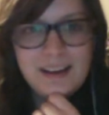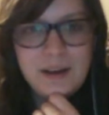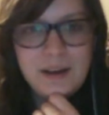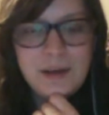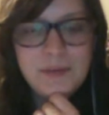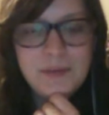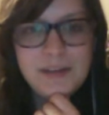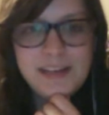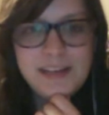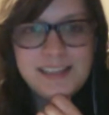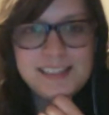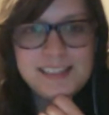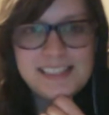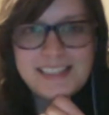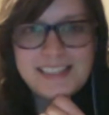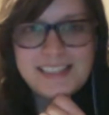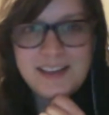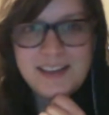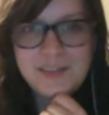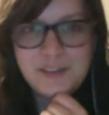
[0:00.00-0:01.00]
I would like to see
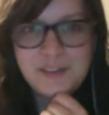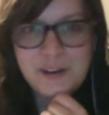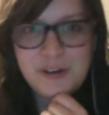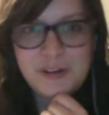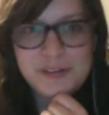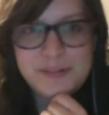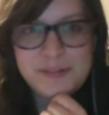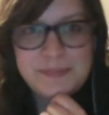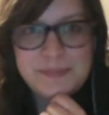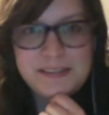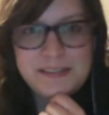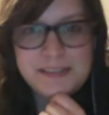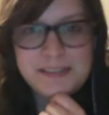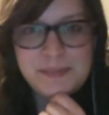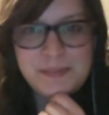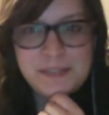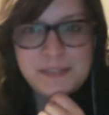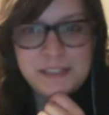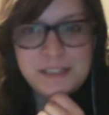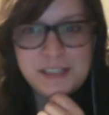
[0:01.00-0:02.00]
that vault because I'm
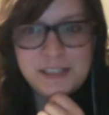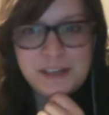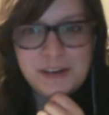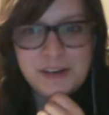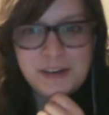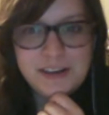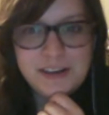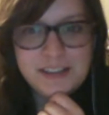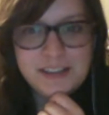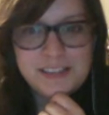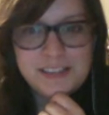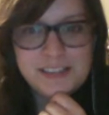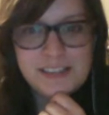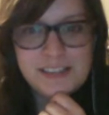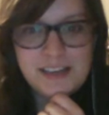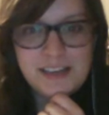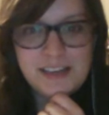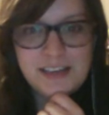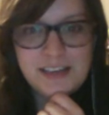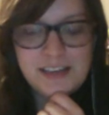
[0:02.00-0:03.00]
just curious.
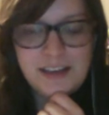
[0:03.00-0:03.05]
I